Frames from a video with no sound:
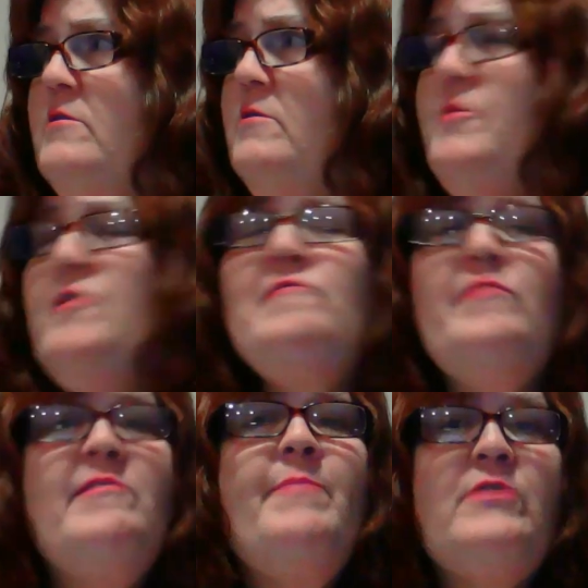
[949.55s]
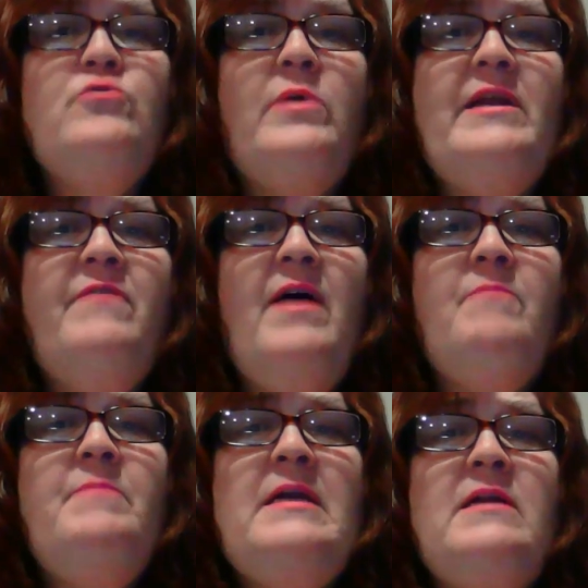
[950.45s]
usually it's about
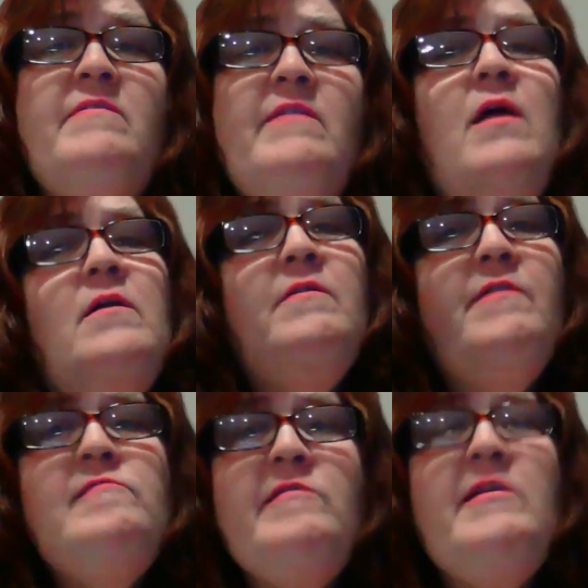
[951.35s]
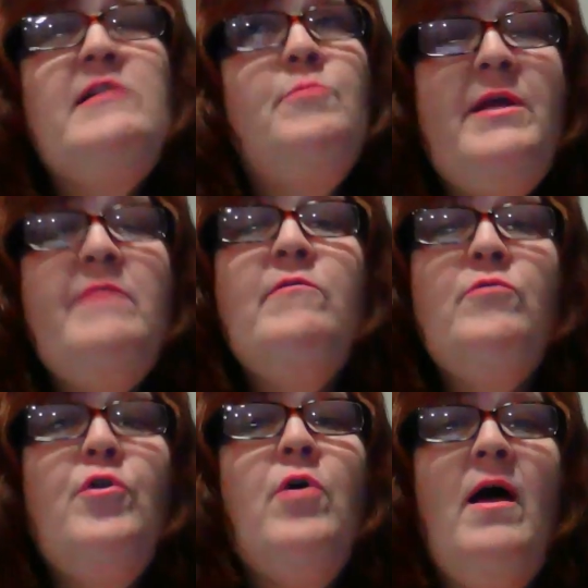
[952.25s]
25 minutes. So it depends
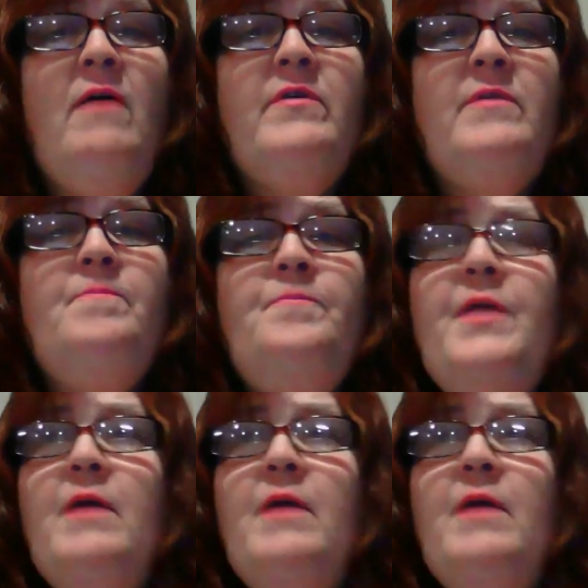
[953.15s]
on your oven.